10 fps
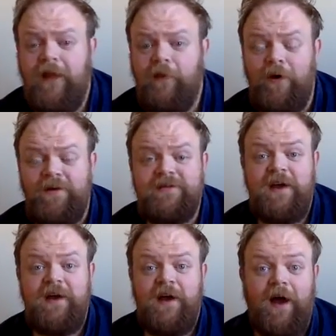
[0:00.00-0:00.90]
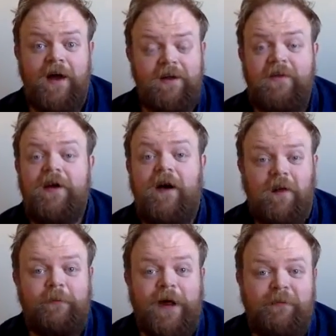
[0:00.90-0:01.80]
And there was another
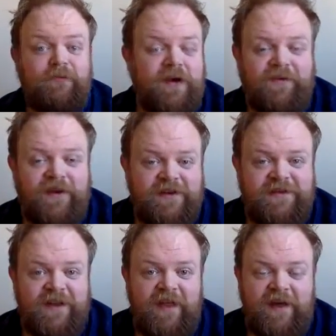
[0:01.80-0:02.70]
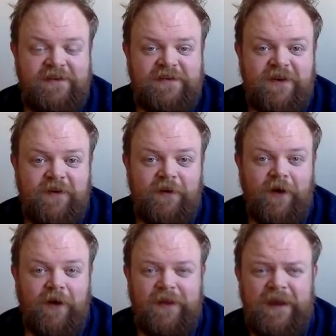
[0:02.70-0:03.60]
art pack previous to that. So
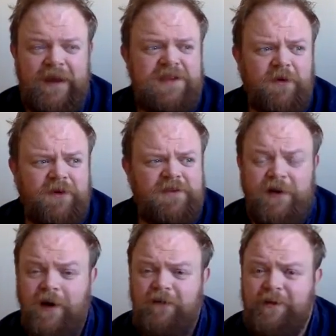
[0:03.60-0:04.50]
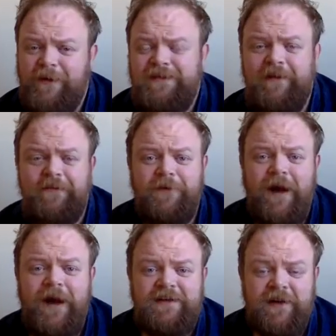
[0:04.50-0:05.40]
I think each one has got around about 7
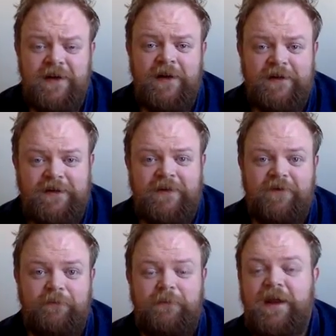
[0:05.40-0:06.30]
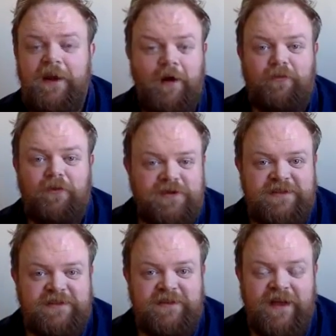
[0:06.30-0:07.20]
or 8 different mini art
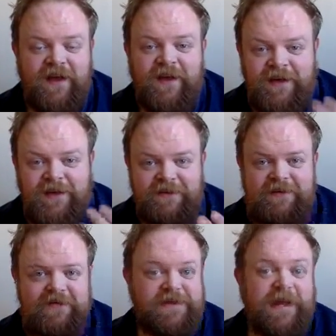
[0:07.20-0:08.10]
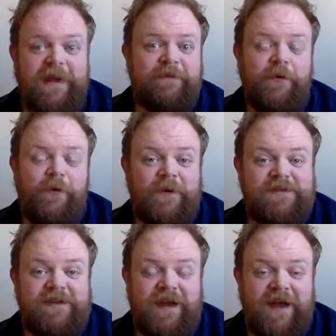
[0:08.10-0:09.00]
projects in there to keep you all
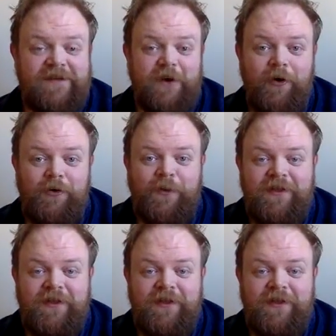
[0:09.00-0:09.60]
busy at home.